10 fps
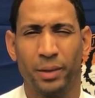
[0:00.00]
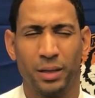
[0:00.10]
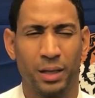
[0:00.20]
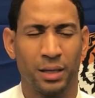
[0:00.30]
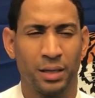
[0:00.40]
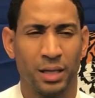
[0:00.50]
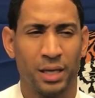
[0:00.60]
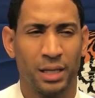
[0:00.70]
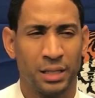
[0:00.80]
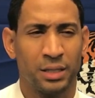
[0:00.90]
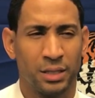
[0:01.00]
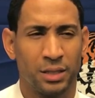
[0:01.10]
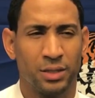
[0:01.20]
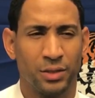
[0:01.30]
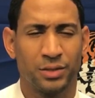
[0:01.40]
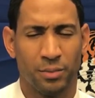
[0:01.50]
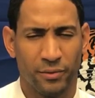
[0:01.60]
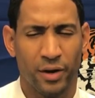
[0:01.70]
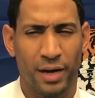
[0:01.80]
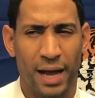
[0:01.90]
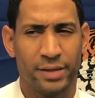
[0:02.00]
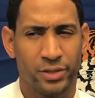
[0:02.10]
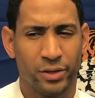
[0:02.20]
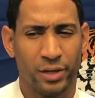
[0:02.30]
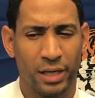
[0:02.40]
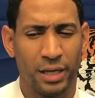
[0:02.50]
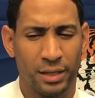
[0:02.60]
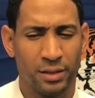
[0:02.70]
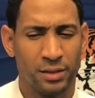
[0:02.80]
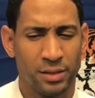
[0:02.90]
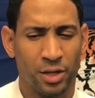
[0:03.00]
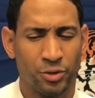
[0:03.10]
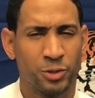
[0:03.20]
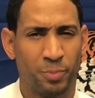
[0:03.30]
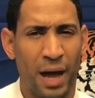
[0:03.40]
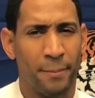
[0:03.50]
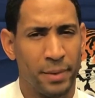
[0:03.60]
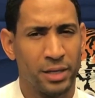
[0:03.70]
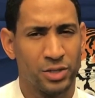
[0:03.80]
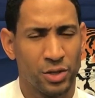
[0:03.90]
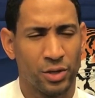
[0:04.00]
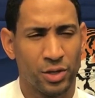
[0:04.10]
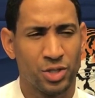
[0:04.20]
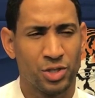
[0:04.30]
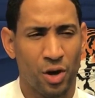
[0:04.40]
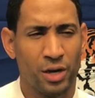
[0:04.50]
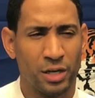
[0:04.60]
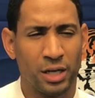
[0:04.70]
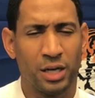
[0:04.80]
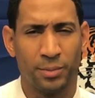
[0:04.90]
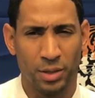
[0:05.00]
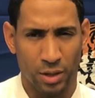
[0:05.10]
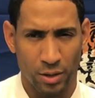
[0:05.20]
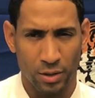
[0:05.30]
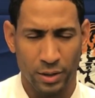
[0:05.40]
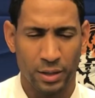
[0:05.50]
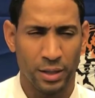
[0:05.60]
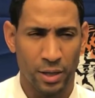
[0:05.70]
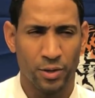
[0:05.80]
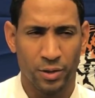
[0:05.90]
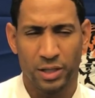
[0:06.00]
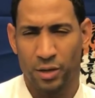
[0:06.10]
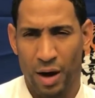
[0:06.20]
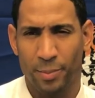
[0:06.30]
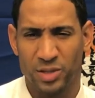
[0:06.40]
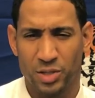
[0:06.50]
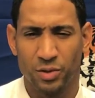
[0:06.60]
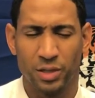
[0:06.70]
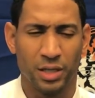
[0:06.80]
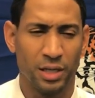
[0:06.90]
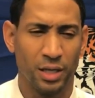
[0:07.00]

And some of our guys that are getting those spot minutes are starting to come along, and they're going to get their opportunity.